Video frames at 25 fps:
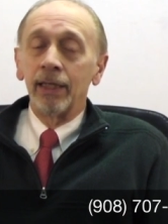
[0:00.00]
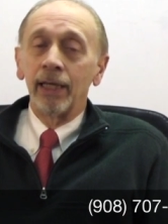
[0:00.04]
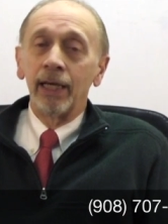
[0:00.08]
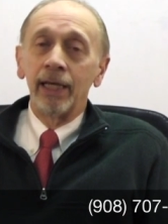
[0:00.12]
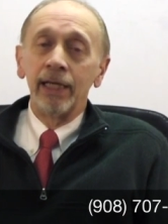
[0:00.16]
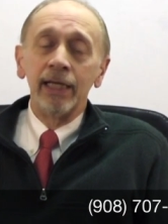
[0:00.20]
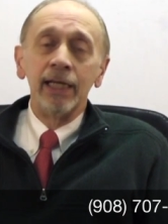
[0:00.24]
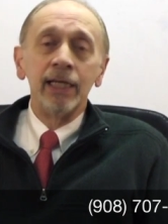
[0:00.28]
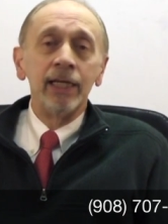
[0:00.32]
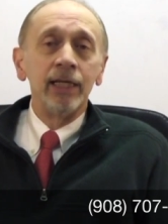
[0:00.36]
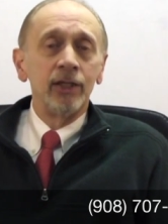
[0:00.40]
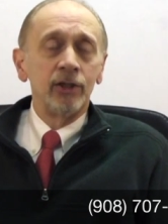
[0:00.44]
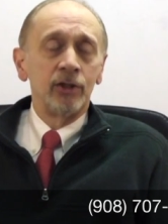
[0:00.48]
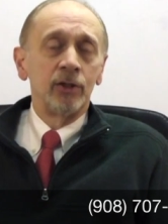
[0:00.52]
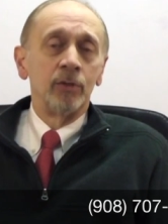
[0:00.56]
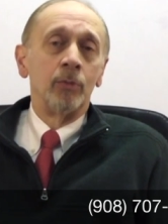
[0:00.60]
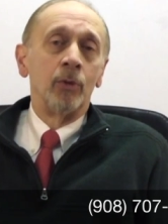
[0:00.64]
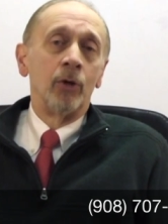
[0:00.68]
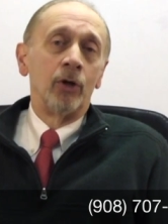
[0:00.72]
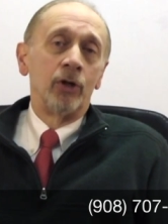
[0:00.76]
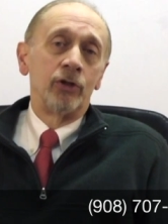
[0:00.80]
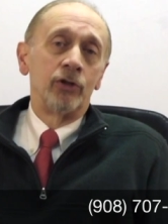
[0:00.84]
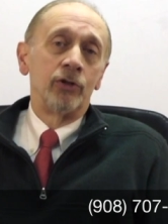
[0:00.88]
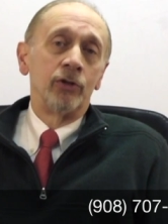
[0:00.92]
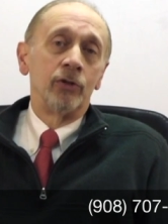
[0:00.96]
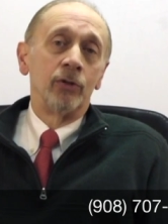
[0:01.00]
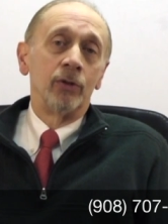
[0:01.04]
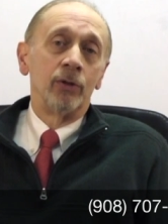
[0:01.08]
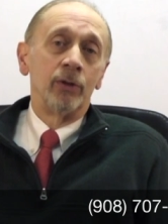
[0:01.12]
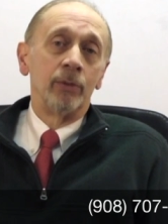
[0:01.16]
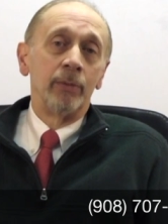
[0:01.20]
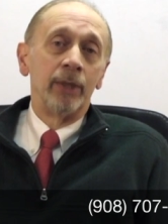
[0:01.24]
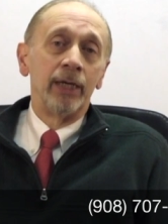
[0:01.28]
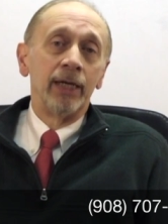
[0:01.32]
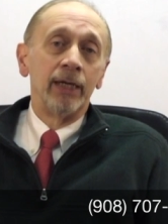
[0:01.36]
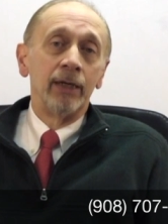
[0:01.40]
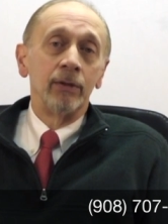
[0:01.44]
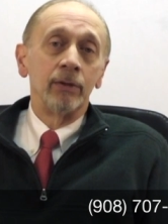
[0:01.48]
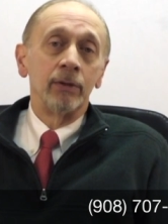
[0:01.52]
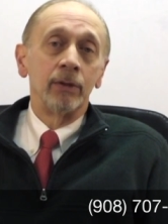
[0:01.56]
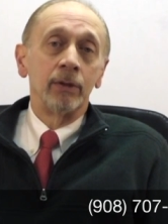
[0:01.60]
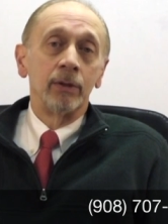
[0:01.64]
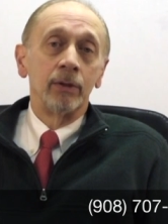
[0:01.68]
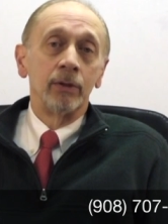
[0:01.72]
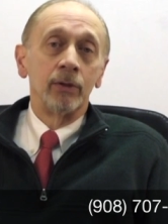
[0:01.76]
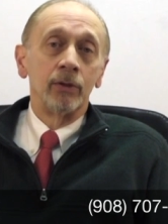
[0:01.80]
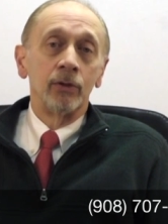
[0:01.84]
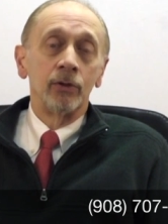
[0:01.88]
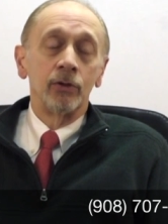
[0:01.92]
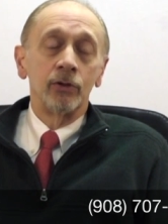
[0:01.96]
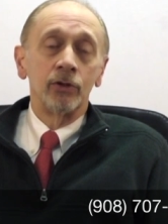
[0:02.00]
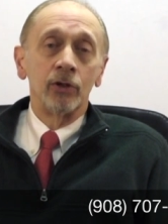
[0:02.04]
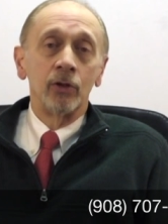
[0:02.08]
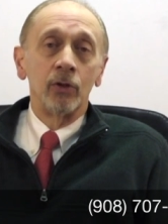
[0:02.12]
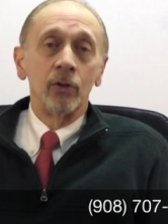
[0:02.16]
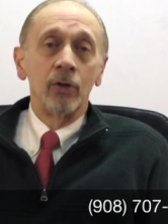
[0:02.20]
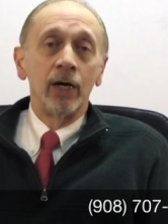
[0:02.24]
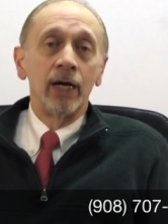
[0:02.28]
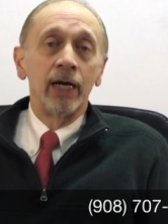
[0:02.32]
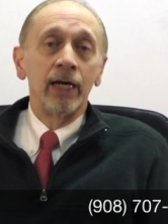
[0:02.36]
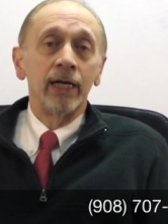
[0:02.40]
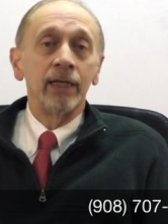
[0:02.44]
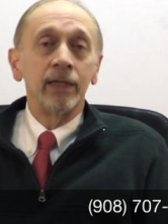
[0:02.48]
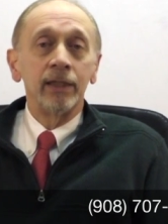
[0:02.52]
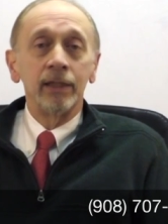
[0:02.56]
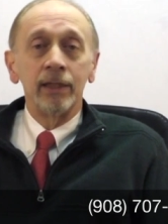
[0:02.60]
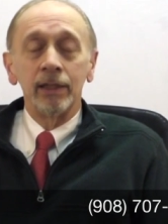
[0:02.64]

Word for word: and it is a marginal amount. So I,